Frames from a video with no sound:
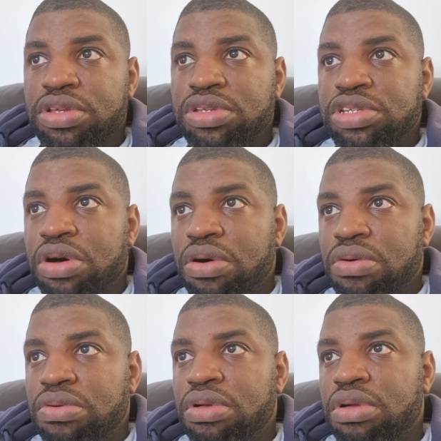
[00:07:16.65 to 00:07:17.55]

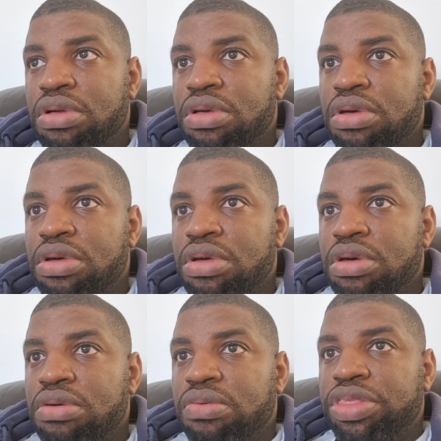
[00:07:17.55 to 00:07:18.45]
So,
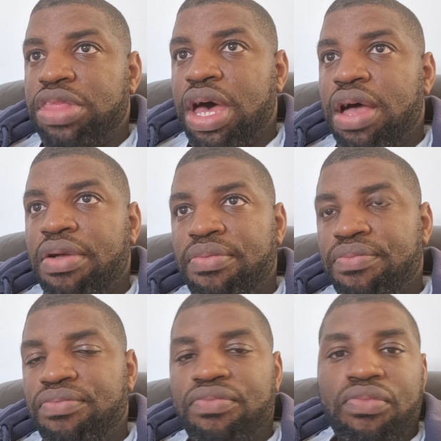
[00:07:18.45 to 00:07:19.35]
with that,
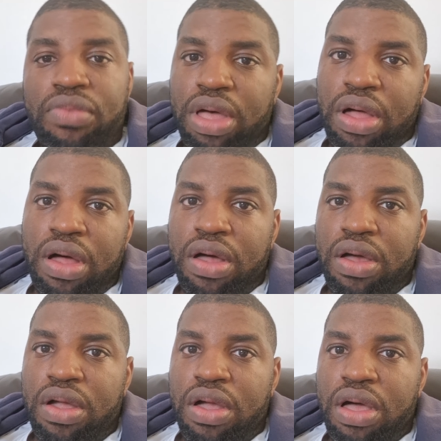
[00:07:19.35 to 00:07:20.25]

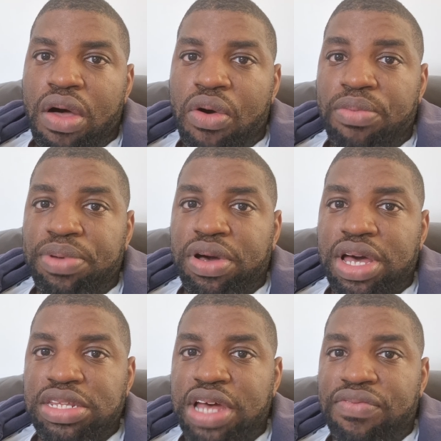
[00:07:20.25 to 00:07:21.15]
I hope you
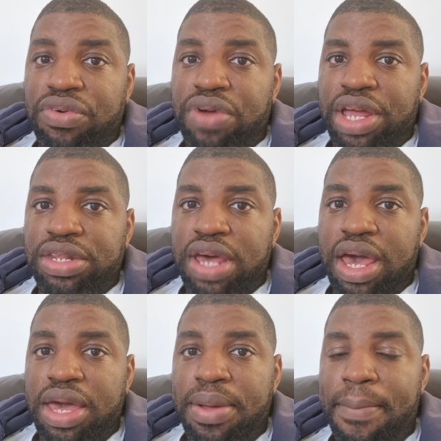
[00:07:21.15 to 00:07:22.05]
guys have a great
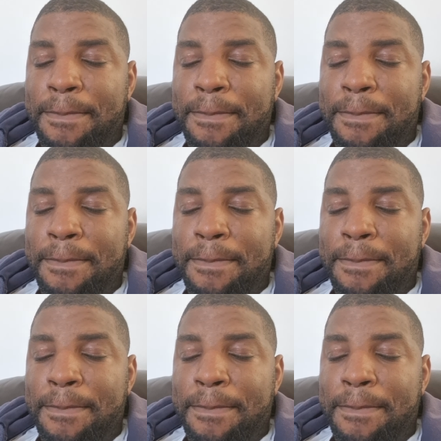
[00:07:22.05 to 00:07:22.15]
day.